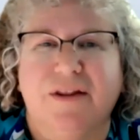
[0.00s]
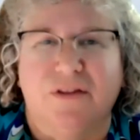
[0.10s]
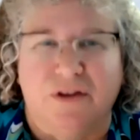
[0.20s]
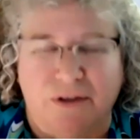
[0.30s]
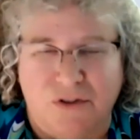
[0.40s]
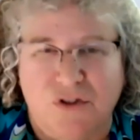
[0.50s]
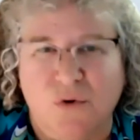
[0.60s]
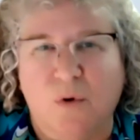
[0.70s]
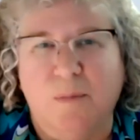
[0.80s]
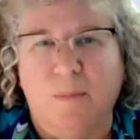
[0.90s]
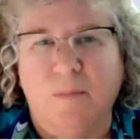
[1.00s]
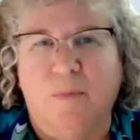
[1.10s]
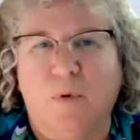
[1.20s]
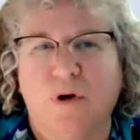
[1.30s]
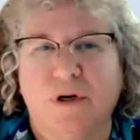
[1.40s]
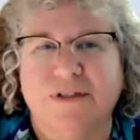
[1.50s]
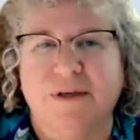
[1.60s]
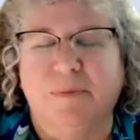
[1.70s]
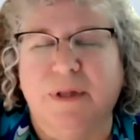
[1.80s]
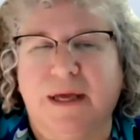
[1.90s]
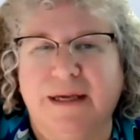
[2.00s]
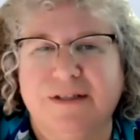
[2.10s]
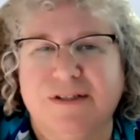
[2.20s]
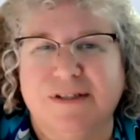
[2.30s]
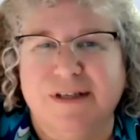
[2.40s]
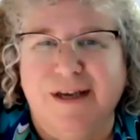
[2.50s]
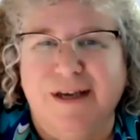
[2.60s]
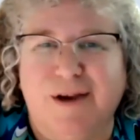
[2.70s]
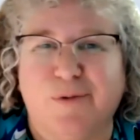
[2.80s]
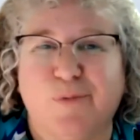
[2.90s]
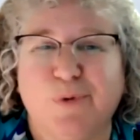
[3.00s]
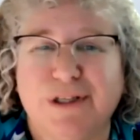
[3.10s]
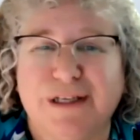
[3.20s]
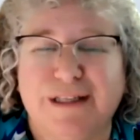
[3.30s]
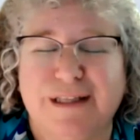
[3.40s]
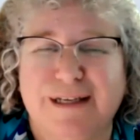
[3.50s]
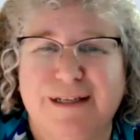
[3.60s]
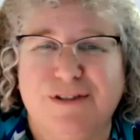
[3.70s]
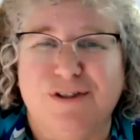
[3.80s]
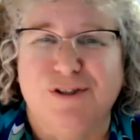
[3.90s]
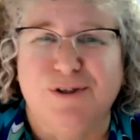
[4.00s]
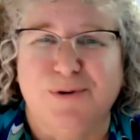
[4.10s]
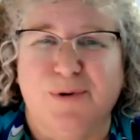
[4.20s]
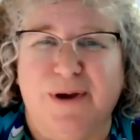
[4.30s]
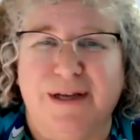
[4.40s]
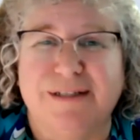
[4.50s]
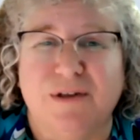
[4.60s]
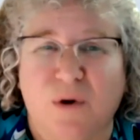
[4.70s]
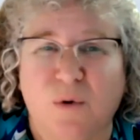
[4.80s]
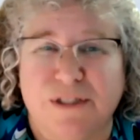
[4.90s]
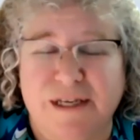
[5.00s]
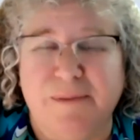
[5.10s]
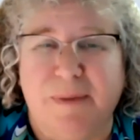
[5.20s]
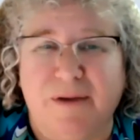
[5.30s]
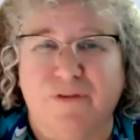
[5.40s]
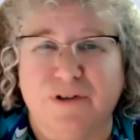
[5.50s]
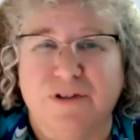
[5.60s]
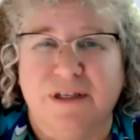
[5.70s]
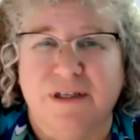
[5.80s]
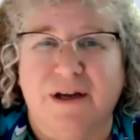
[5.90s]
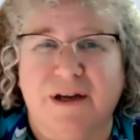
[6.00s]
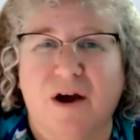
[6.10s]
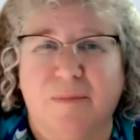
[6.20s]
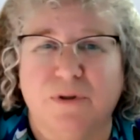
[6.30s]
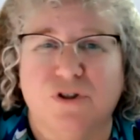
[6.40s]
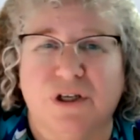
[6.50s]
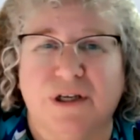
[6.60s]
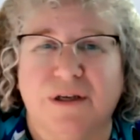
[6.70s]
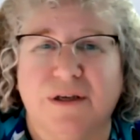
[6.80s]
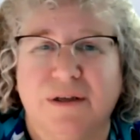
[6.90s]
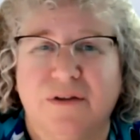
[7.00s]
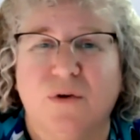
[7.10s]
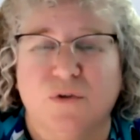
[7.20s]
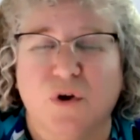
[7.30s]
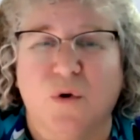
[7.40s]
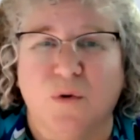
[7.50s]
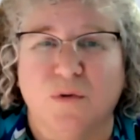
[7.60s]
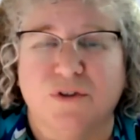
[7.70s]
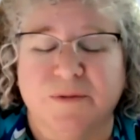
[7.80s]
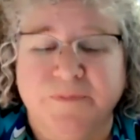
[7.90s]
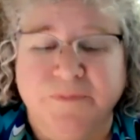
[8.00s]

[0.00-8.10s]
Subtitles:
the scoreboard is in place, it really leads to a whole team effort in accomplishing those goals.